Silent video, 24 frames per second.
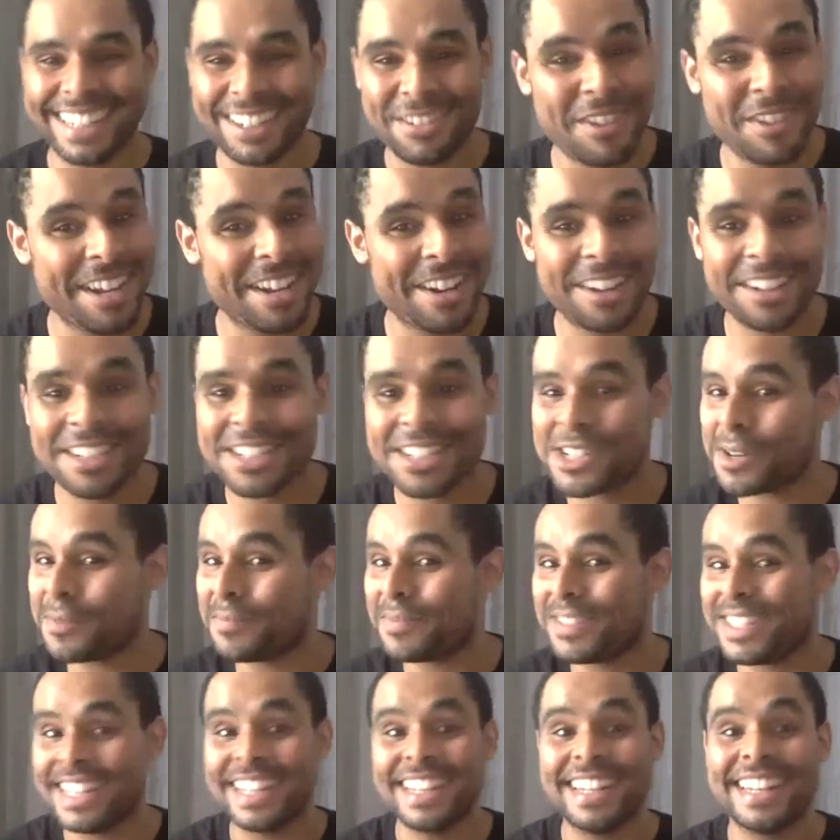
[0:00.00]
we all jumped
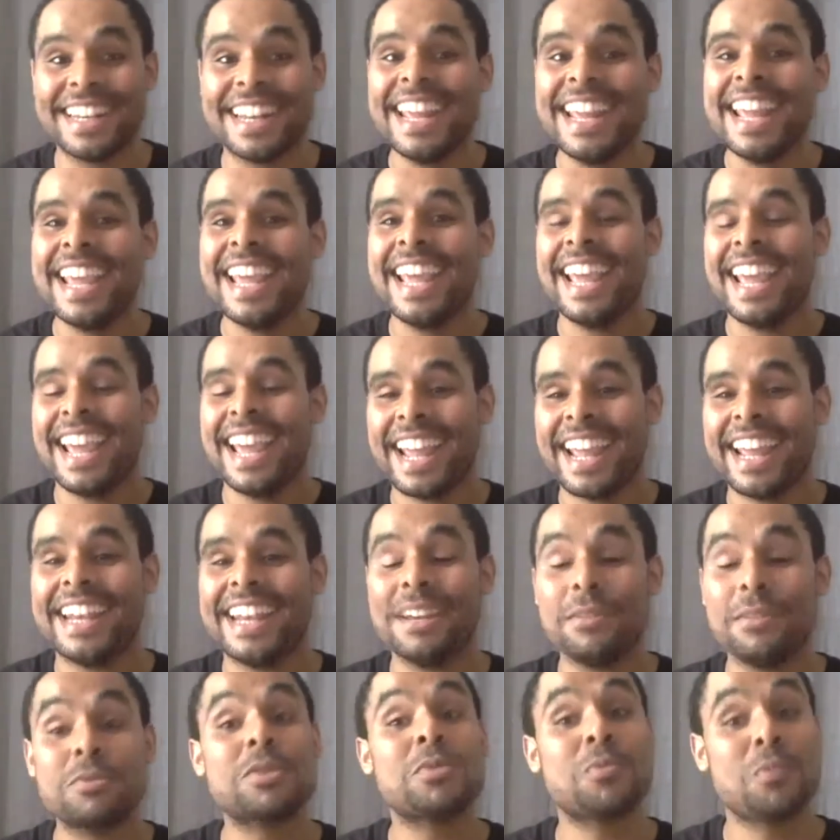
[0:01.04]
in and it
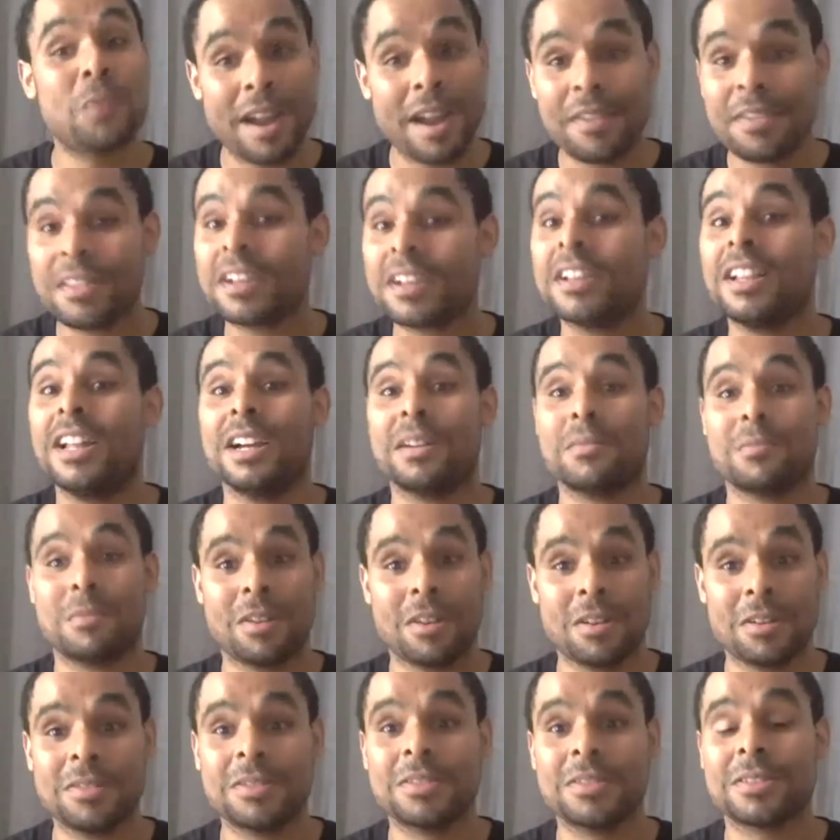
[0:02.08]
was round the clock
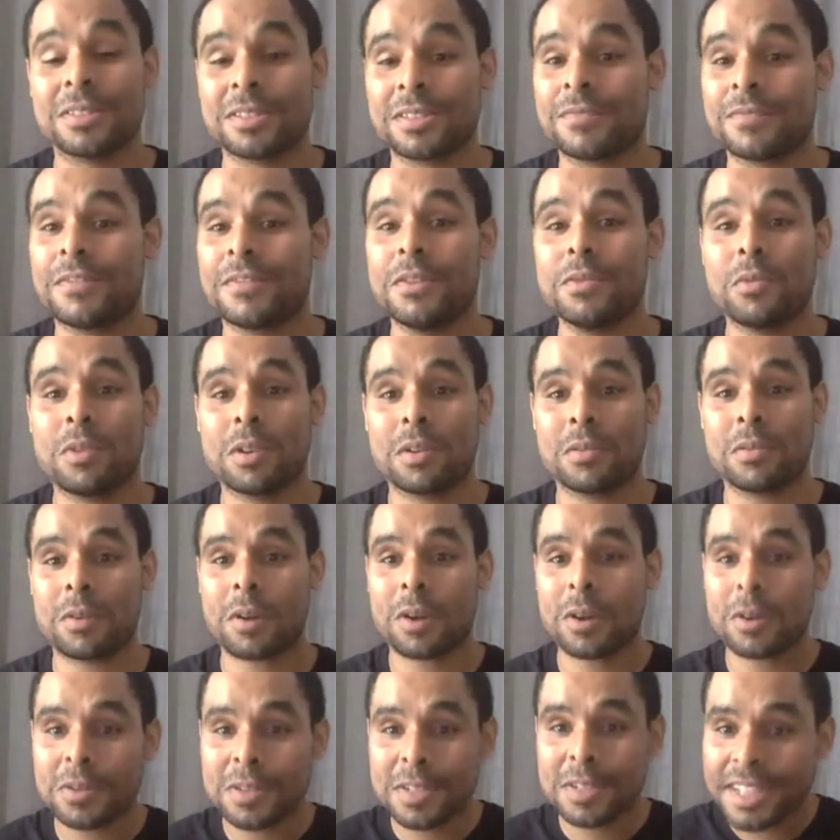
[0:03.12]
rehearsals. If you weren't
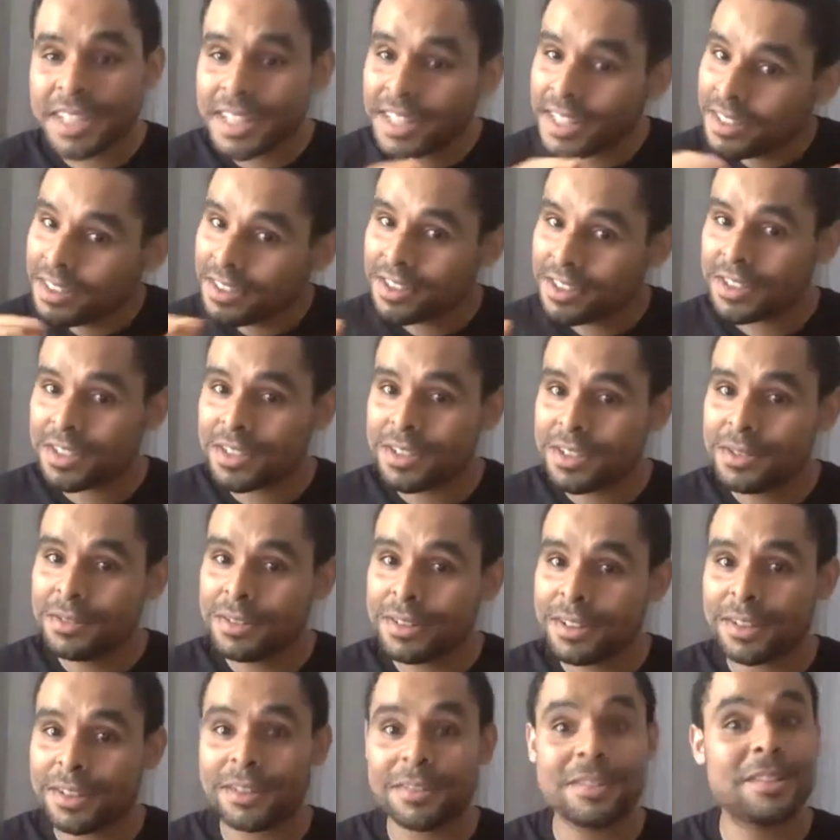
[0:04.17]
rehearsing in the
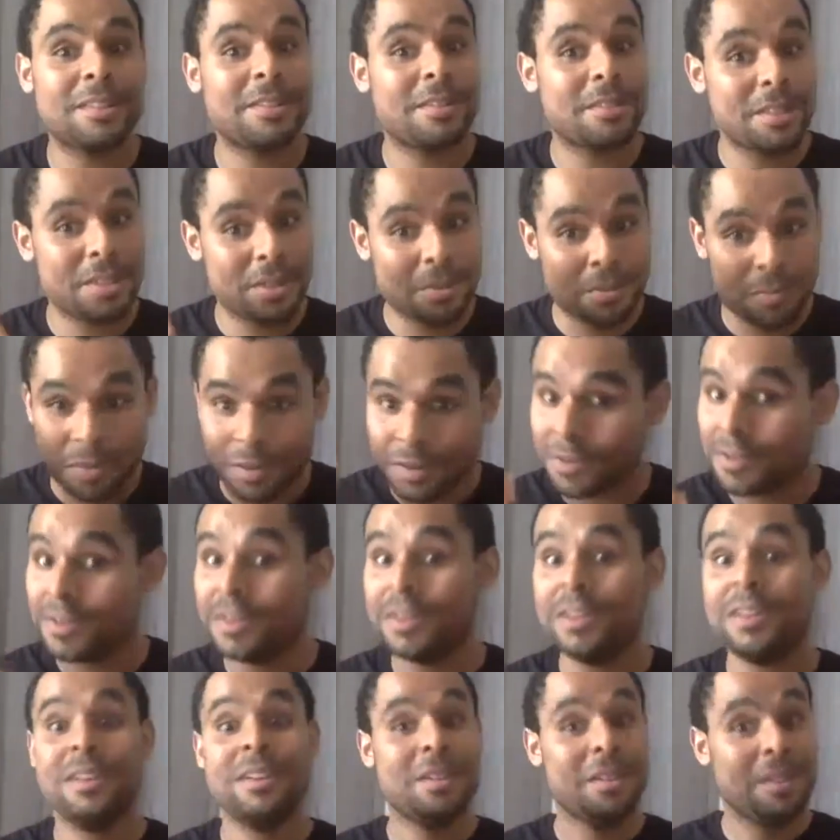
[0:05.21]
studio, you know, you were
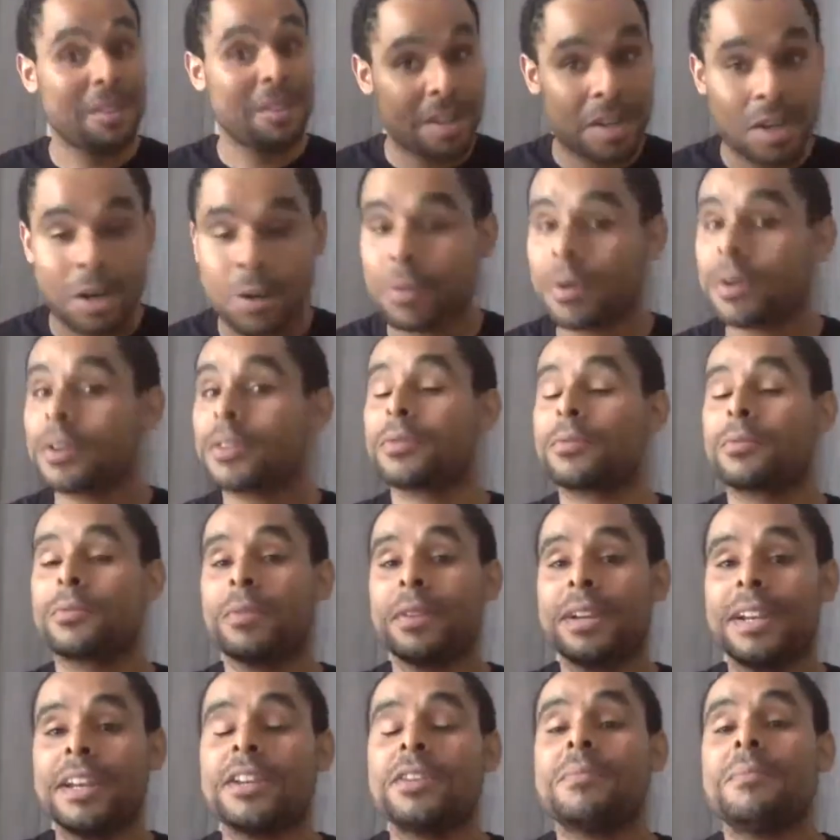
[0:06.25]
going through it
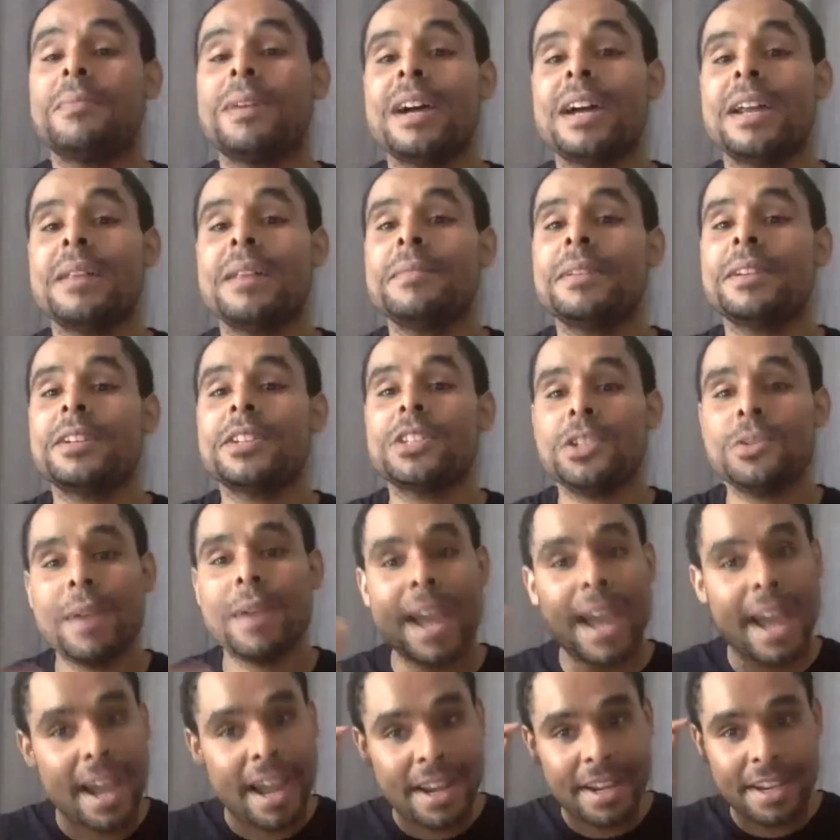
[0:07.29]
in your mind because you
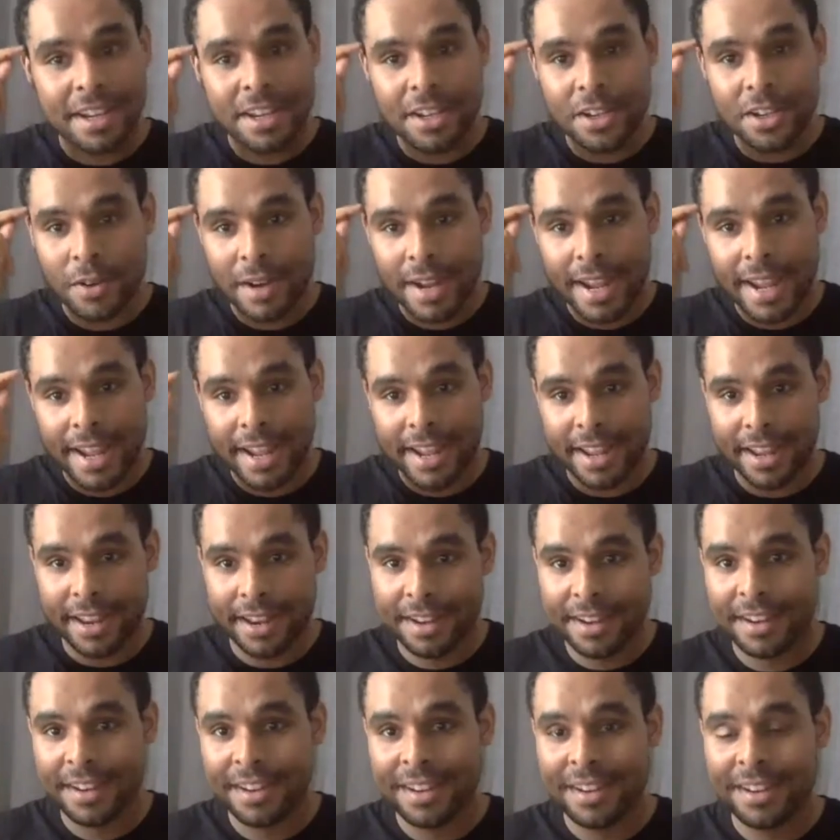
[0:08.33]
had in your head,
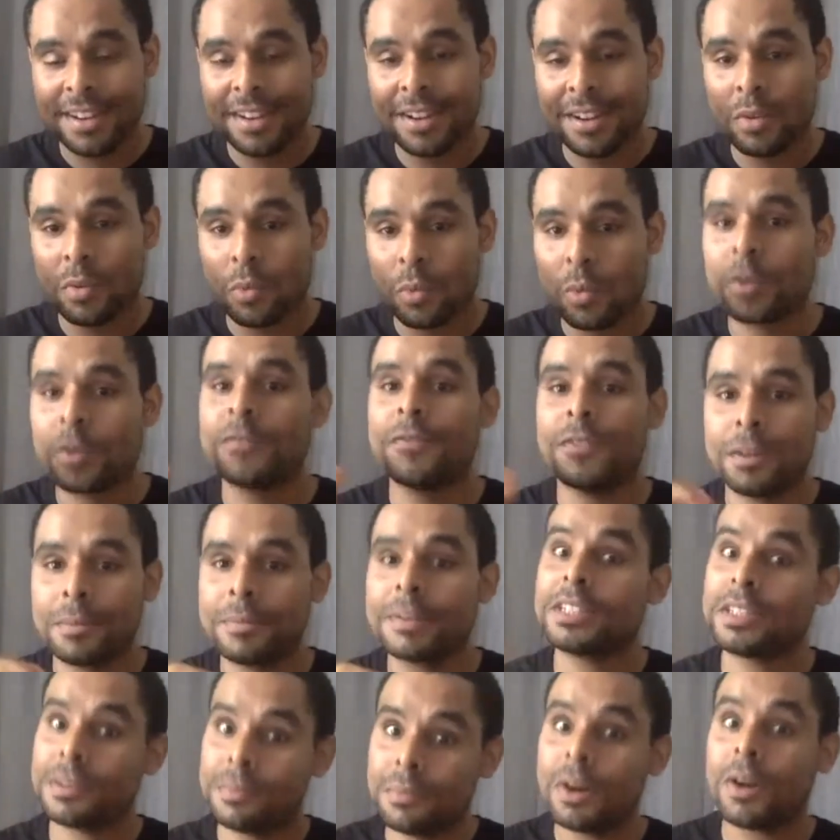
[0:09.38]
we're filming
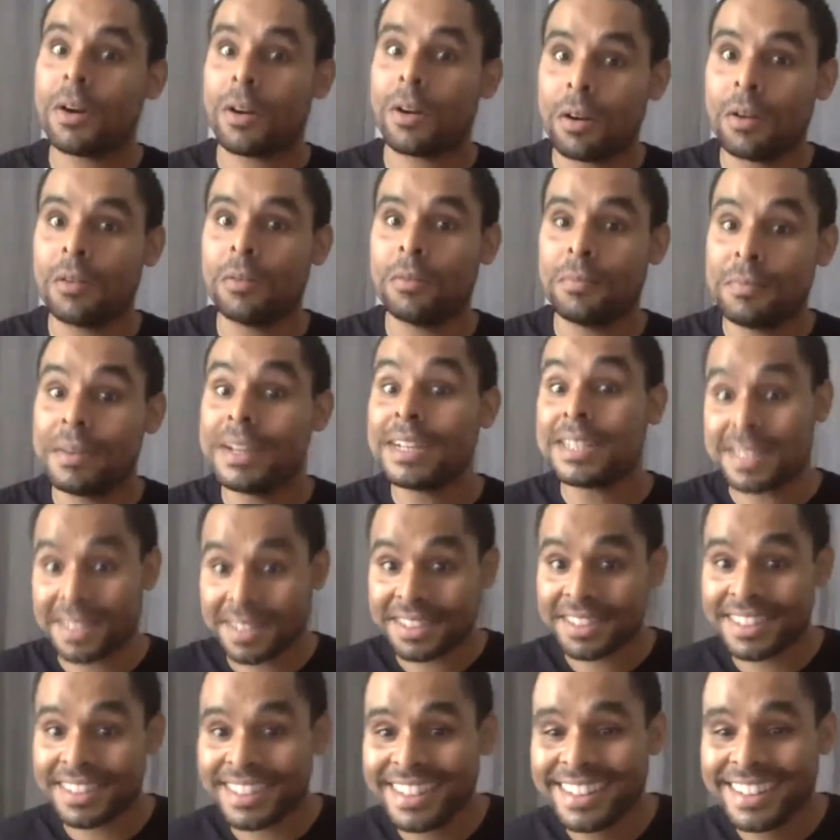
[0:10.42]
tomorrow,
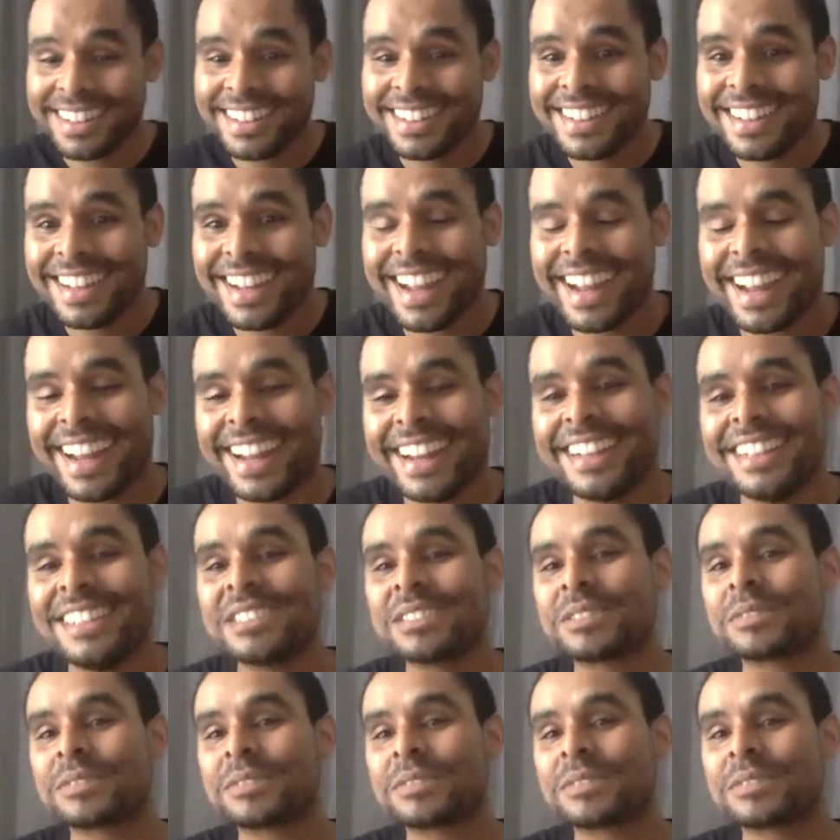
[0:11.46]
basically. And